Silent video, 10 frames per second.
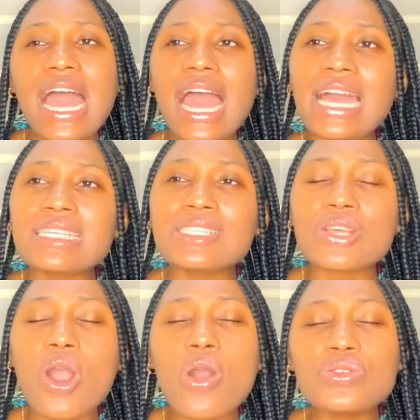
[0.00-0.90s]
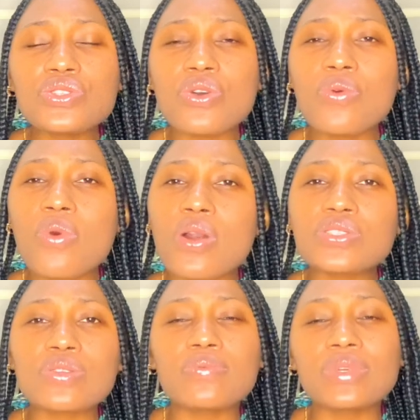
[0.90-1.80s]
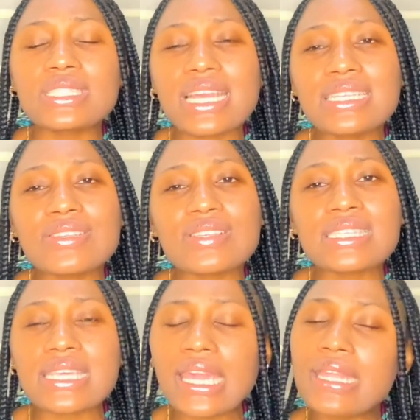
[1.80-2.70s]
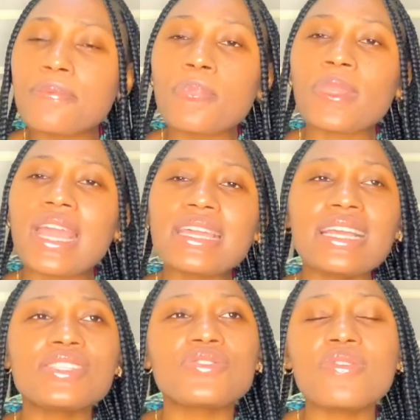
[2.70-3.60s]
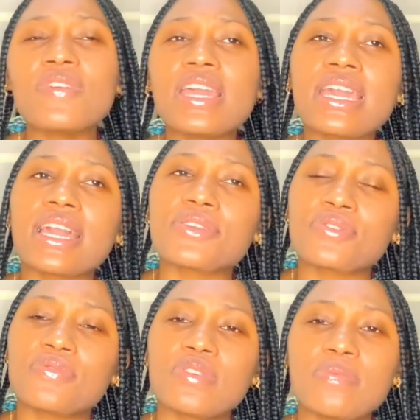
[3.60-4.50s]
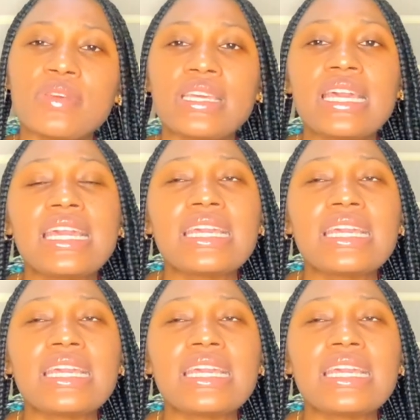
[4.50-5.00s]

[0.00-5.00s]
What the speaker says: and it also works to protect your skin against UVA and UVB.